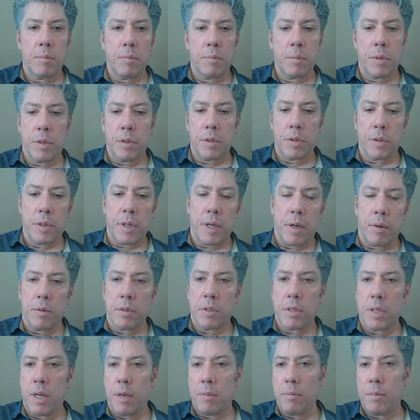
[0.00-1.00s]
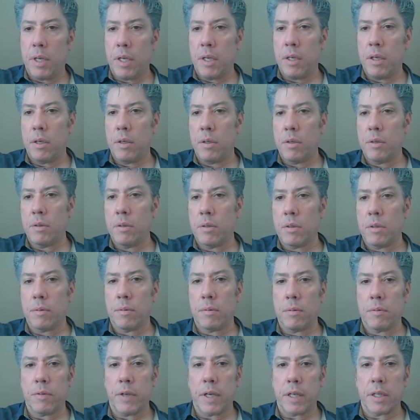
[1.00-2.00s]
Pretty sure that one's not being used. In
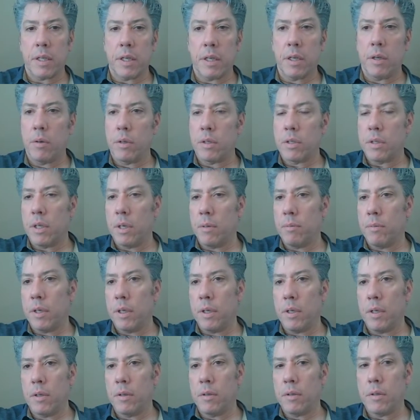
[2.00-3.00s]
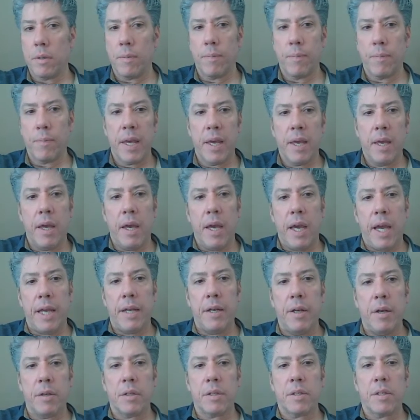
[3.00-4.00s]
fact, I know it's not being used.
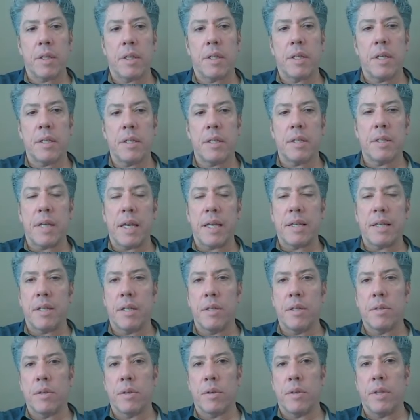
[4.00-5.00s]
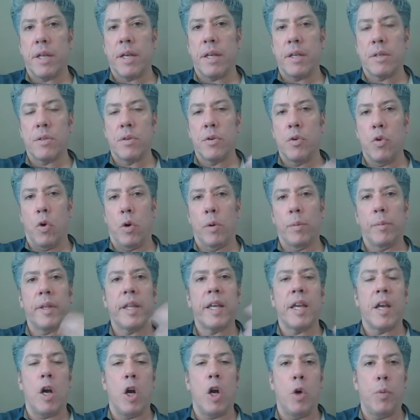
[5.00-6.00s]
And notice that this is a sensor that is
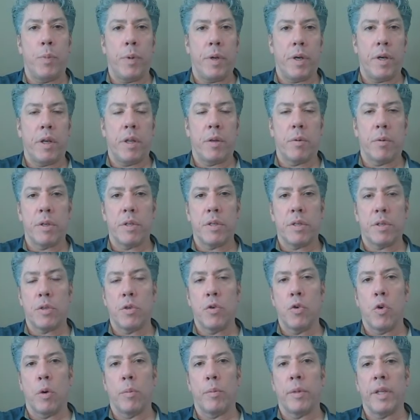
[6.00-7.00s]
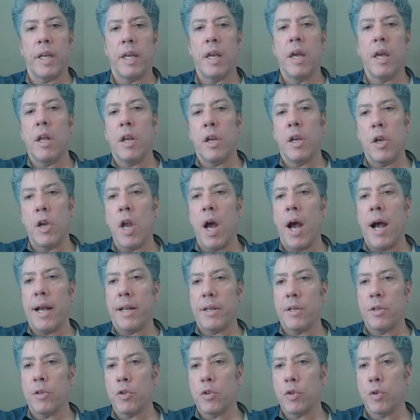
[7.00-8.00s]
normally open. In other words, it's normally
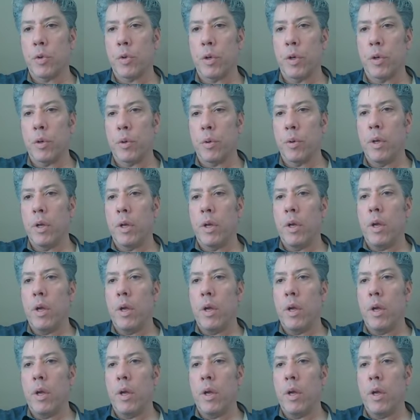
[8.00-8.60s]
not true.